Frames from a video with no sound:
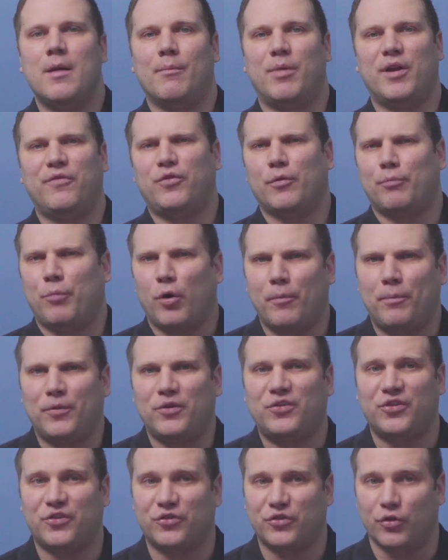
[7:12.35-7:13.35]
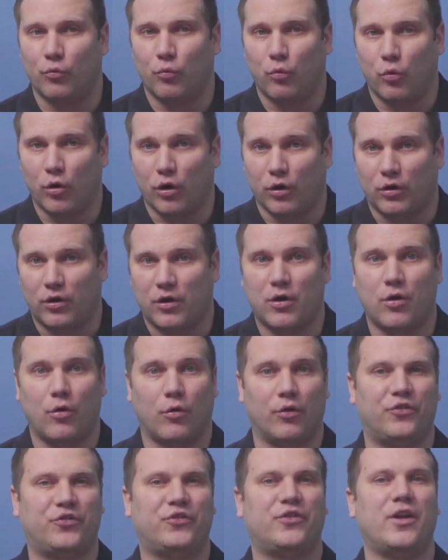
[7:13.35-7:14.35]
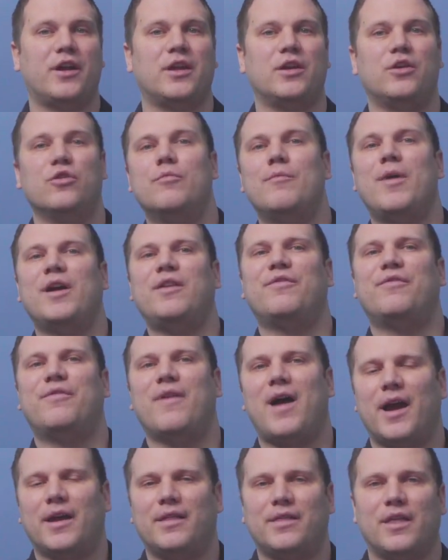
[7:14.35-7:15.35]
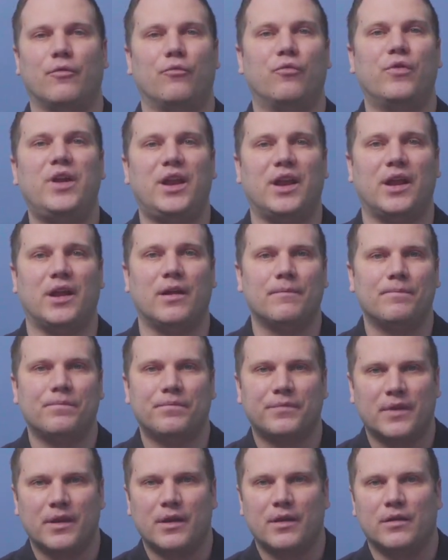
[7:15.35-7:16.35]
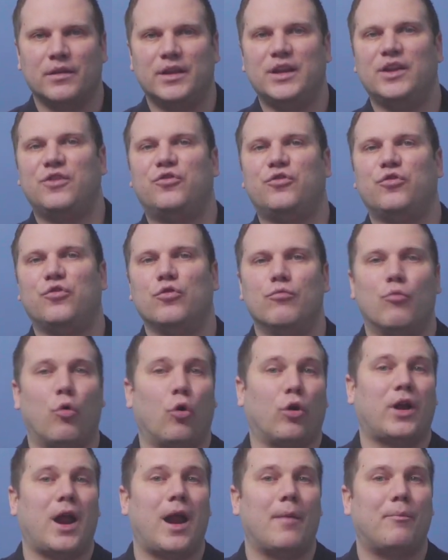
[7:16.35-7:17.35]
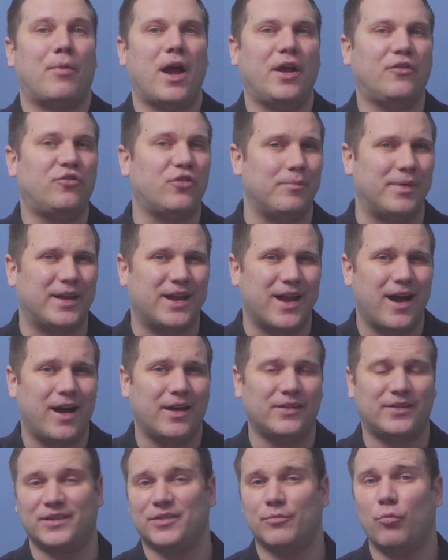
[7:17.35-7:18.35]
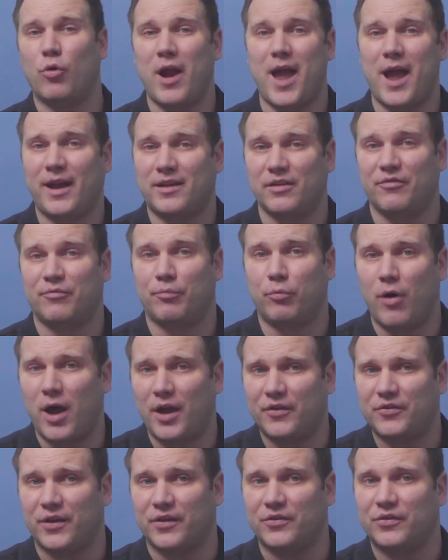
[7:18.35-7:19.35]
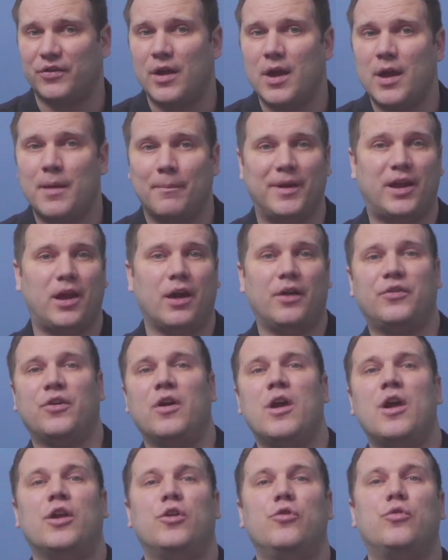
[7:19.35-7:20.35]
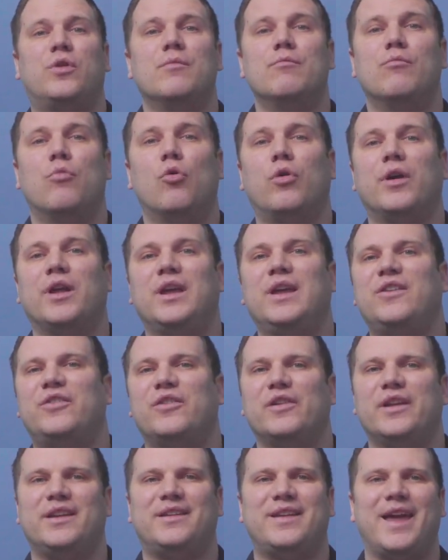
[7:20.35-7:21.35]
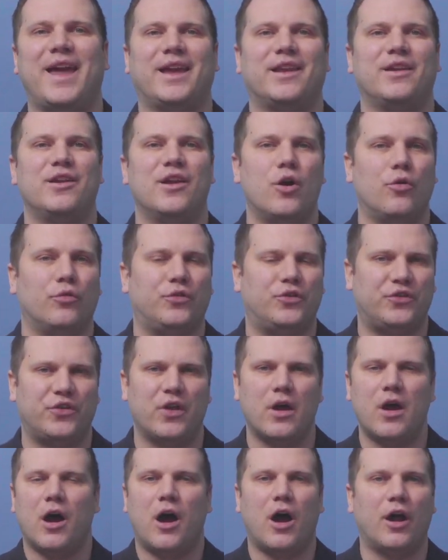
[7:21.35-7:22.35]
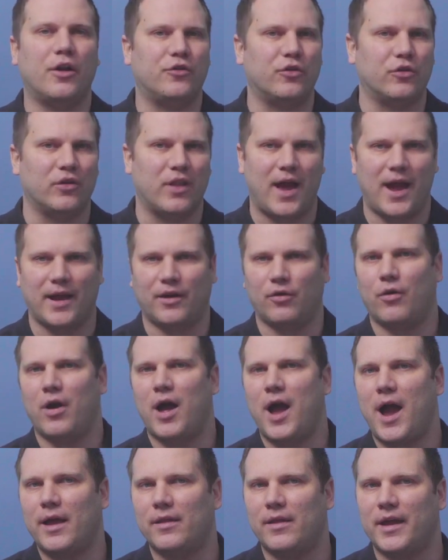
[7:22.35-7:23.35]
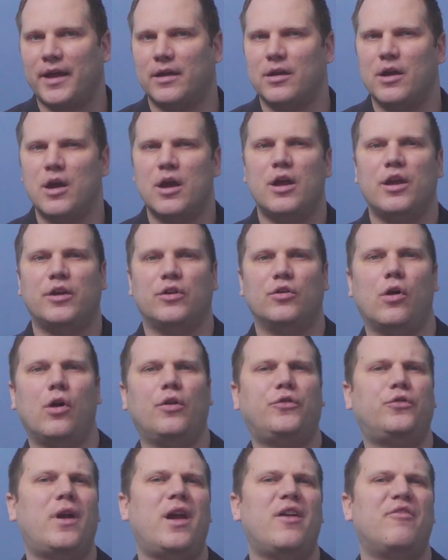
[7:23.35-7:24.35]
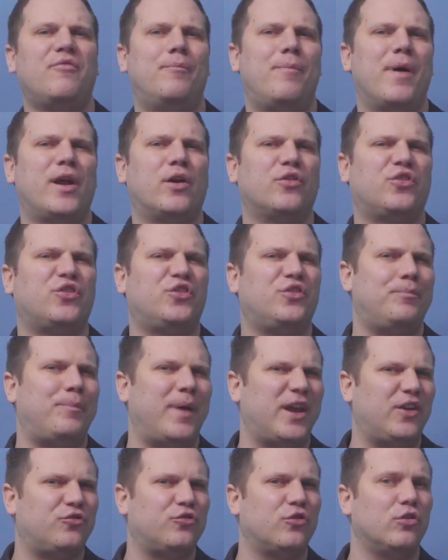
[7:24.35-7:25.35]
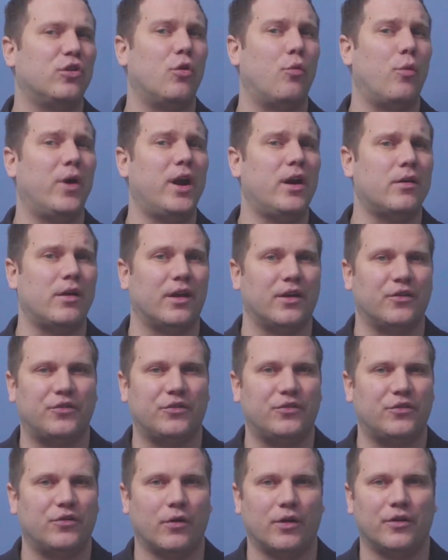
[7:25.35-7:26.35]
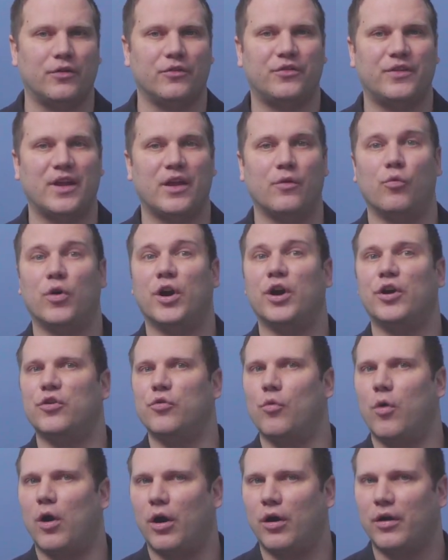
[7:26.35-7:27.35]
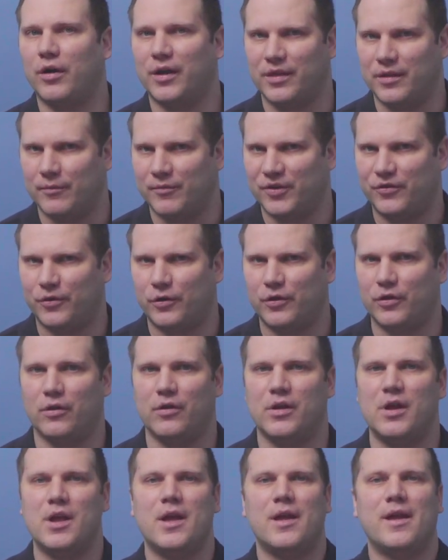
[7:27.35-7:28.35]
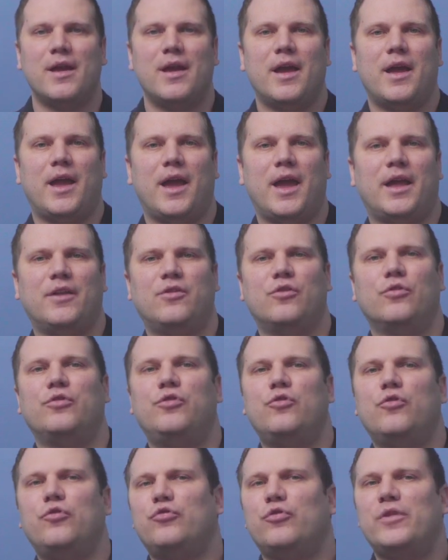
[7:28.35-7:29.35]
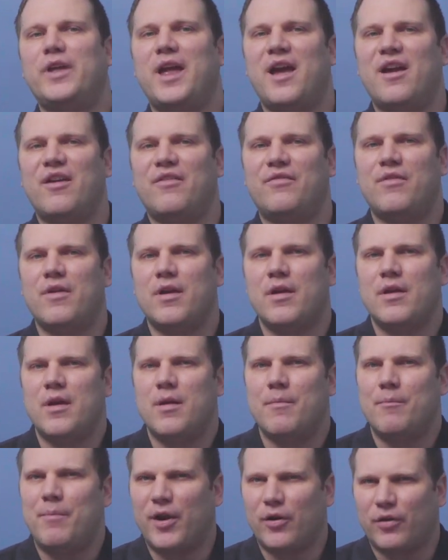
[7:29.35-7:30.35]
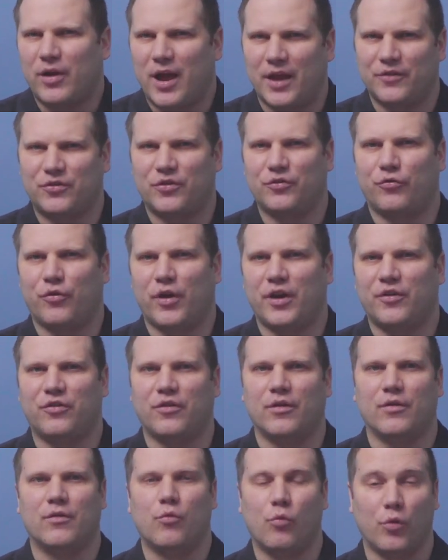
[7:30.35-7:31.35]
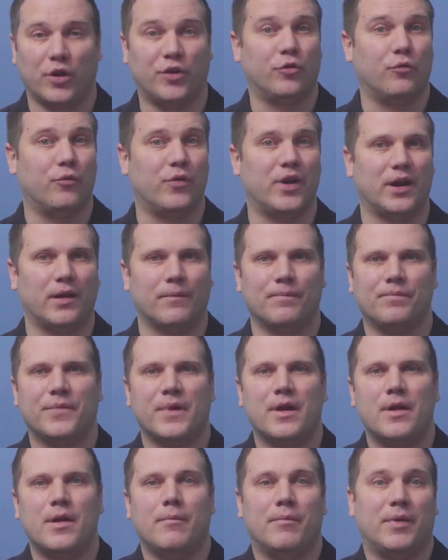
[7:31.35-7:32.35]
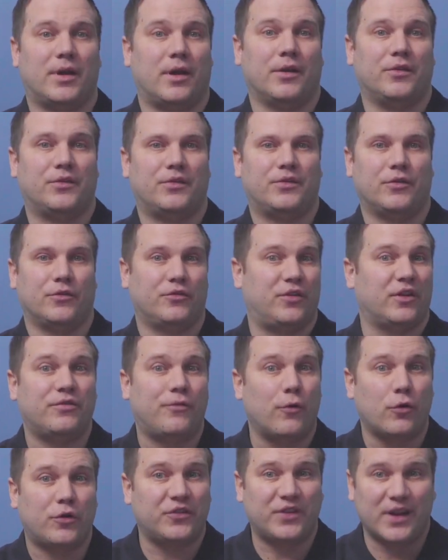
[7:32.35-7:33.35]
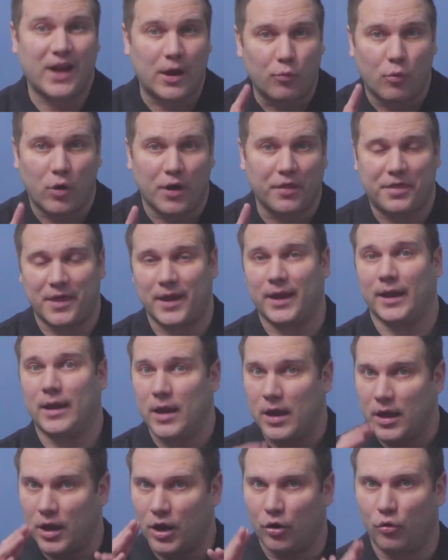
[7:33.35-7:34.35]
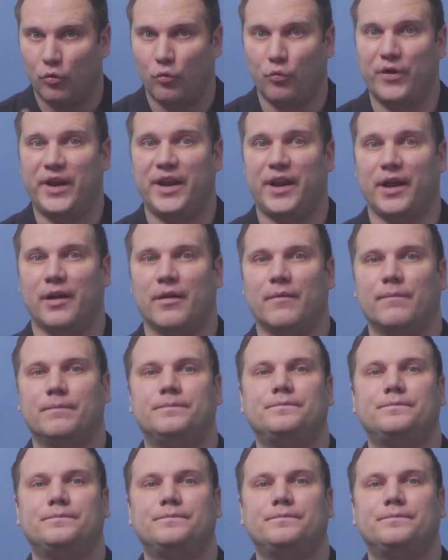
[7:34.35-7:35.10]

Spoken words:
But if your purpose is to work or study, you might find that reading leads to more comprehension because it's a more active process, because you can more easily take notes, underline, or highlight. You'll also have better spatial awareness to understand where you are in the material. And you'll usually have better concentration when you're reading because you're just focusing on one thing, reading.